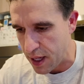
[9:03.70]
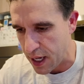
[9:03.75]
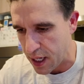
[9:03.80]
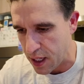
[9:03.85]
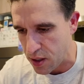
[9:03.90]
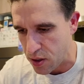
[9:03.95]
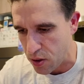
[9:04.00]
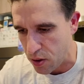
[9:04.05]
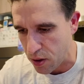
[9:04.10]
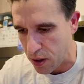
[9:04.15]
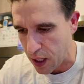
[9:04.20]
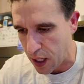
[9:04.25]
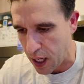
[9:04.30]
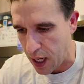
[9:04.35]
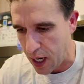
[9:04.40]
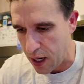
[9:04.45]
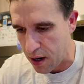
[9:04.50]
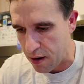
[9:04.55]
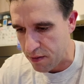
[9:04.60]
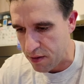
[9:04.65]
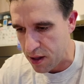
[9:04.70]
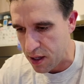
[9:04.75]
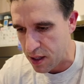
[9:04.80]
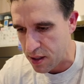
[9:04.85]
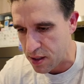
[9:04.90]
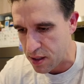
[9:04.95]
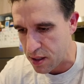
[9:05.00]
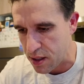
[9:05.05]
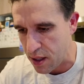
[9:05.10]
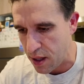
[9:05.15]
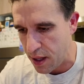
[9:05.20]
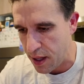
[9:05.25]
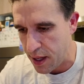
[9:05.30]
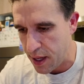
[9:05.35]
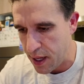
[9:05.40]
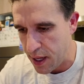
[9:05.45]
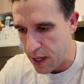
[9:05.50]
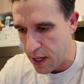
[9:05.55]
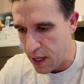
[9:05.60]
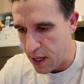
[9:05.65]
like a talking head over this,
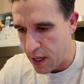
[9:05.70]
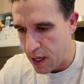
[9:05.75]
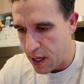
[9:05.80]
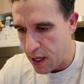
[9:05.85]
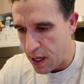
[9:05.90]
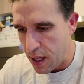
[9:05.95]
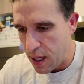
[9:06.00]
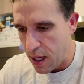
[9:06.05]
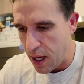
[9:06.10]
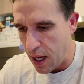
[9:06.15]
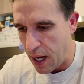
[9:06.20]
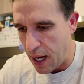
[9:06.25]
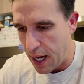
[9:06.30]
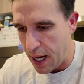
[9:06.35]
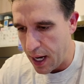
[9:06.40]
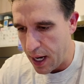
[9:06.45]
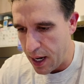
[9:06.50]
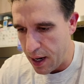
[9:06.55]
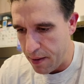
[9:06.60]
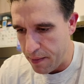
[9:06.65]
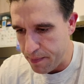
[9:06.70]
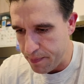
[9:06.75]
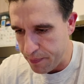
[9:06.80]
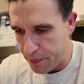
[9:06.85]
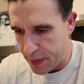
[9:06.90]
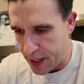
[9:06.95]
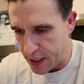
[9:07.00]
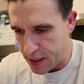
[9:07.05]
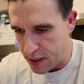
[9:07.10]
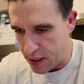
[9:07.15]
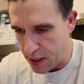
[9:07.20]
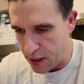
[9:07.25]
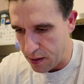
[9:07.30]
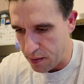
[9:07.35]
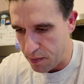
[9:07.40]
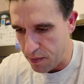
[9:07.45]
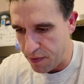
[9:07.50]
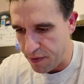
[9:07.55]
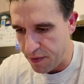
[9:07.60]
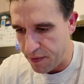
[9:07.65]
that's
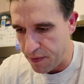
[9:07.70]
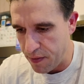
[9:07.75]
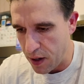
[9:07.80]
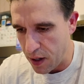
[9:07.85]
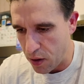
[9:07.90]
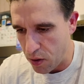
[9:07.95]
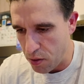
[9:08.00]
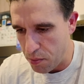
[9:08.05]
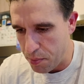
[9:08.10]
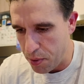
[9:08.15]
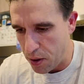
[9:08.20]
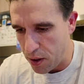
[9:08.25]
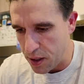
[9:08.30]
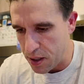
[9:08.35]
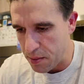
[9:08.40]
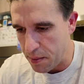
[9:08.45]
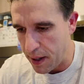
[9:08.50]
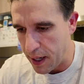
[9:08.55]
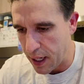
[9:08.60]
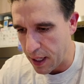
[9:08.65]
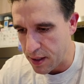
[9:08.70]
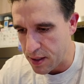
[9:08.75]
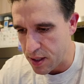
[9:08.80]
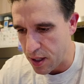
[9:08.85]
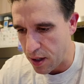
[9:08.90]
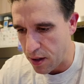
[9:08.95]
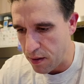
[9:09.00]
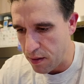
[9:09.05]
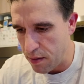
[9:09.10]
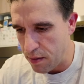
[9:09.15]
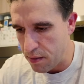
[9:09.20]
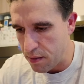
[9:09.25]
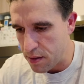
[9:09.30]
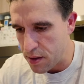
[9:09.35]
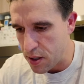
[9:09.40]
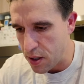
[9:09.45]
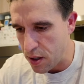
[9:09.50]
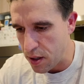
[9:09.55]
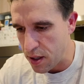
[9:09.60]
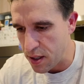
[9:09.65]
a good point to make. So
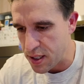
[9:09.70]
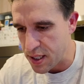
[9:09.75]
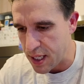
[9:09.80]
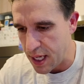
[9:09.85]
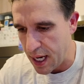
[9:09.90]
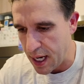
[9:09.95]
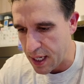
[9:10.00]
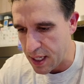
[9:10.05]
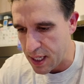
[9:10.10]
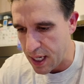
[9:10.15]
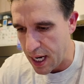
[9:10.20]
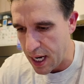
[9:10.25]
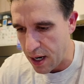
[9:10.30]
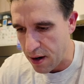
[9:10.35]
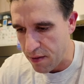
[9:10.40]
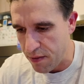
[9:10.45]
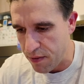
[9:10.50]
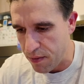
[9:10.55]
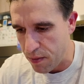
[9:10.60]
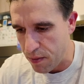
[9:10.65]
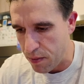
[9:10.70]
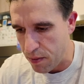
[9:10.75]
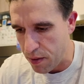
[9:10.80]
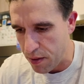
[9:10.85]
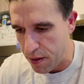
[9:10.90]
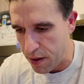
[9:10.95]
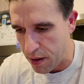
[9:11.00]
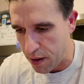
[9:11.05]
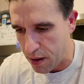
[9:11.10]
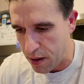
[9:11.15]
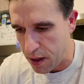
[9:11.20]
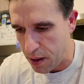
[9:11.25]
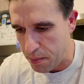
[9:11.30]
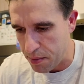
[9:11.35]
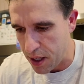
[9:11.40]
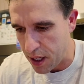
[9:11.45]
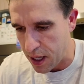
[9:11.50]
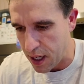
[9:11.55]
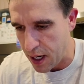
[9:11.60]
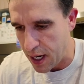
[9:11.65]
turn the sound down of the clip
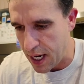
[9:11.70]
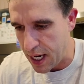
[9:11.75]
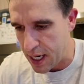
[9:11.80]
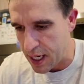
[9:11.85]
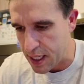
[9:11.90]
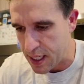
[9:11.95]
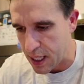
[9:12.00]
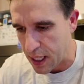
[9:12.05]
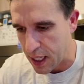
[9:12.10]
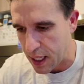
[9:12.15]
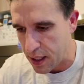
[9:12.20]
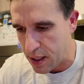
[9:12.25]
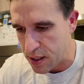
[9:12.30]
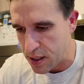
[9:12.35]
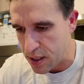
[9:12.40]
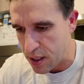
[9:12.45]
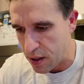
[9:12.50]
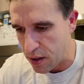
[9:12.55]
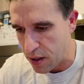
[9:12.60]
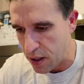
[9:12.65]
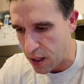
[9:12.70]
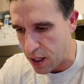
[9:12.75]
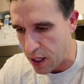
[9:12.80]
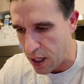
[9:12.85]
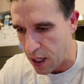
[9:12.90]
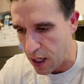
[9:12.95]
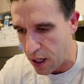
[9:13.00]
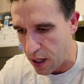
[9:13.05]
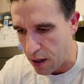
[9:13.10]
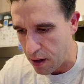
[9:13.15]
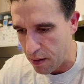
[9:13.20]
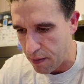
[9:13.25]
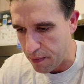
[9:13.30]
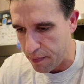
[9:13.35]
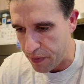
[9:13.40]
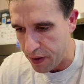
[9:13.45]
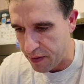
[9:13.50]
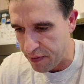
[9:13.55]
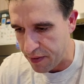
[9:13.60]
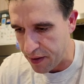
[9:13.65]
that you're editing so you can,
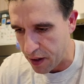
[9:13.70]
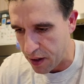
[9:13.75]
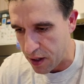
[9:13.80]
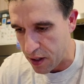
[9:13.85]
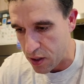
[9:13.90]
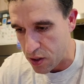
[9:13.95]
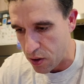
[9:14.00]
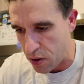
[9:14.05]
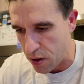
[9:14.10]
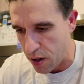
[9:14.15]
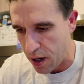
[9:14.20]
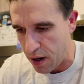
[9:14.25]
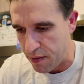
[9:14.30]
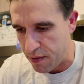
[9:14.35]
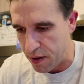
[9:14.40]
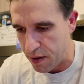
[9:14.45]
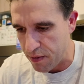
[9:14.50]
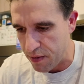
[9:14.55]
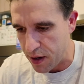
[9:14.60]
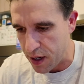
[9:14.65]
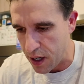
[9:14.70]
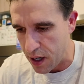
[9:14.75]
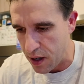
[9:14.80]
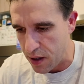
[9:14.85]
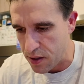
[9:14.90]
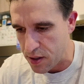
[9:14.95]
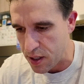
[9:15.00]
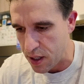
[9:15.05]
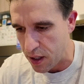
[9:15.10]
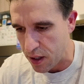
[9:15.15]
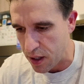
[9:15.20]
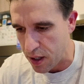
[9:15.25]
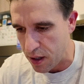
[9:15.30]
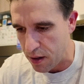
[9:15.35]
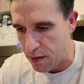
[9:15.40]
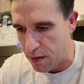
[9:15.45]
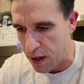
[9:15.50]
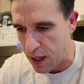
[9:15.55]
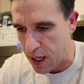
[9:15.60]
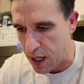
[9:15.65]
if you're going to talk over your video, so you
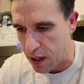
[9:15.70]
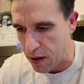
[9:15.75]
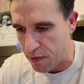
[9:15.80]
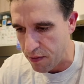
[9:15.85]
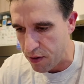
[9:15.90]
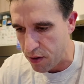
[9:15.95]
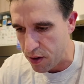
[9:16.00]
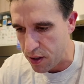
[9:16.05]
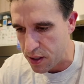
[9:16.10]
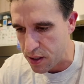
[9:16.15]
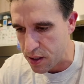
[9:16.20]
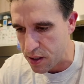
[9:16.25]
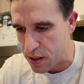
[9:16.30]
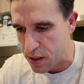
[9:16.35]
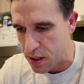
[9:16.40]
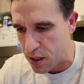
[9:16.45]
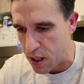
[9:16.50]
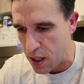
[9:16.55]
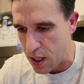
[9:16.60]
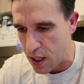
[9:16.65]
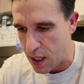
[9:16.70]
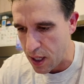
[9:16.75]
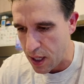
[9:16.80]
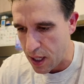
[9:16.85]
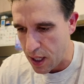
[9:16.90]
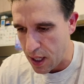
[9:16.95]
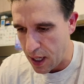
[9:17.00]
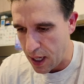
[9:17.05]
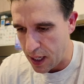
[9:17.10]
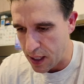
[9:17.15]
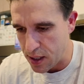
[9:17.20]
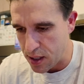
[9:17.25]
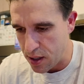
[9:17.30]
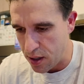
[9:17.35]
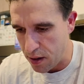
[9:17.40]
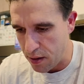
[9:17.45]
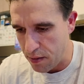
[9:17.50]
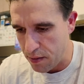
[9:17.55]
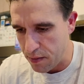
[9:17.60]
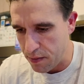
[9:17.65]
can hear your voice and it's
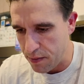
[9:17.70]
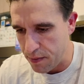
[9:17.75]
not